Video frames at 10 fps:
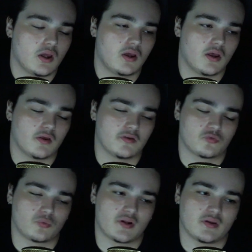as
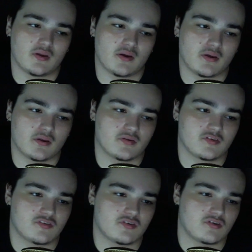well
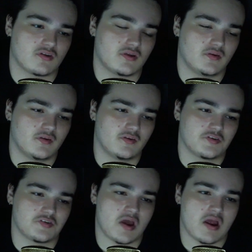as his
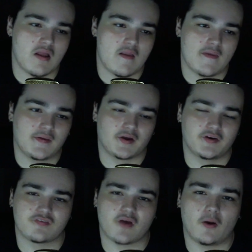kind
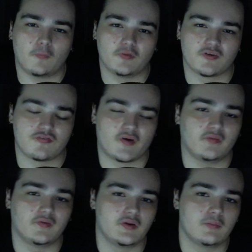of helpless,
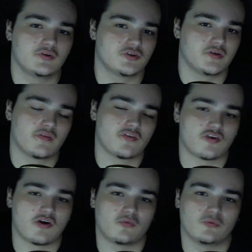violent imagery in the
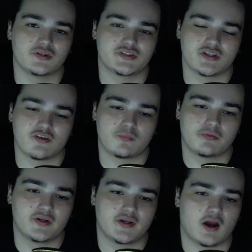song, which is
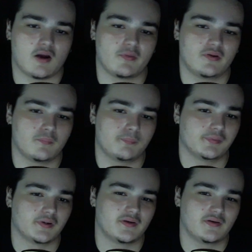pretty common,
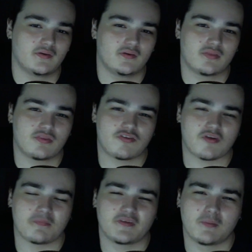but
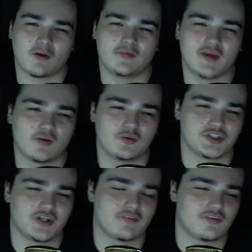something about the energy
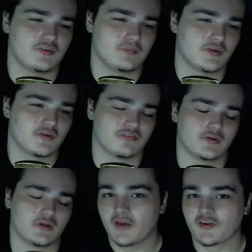of it seemed
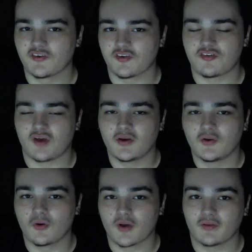different. As a side
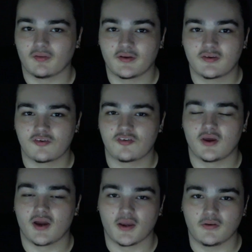note, I'd like to say
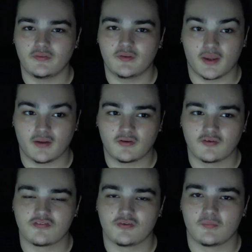I can
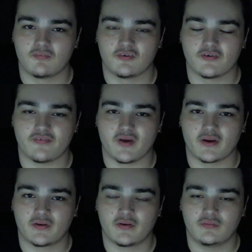confirm for a
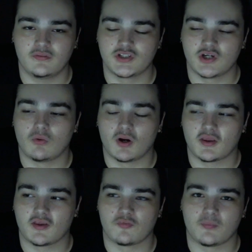fact Jaywalk
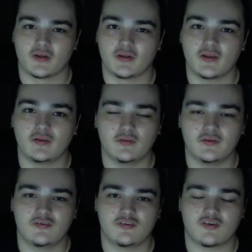has been at
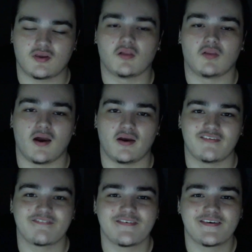least
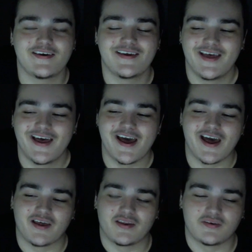alive.
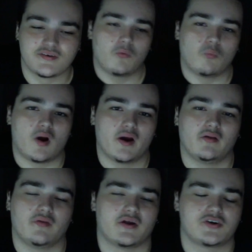And while
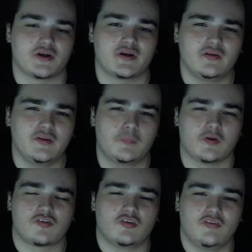not trying to leak
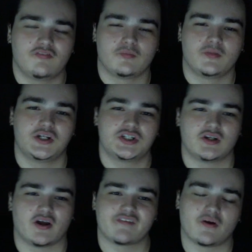personal information,
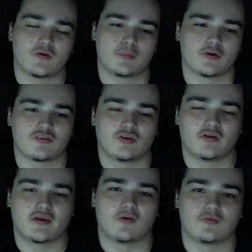I found a personal
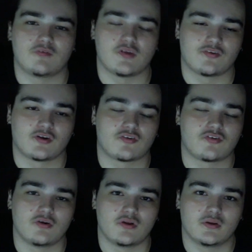account of his on a
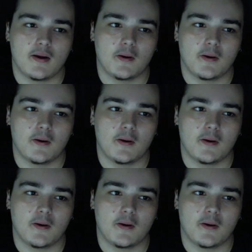certain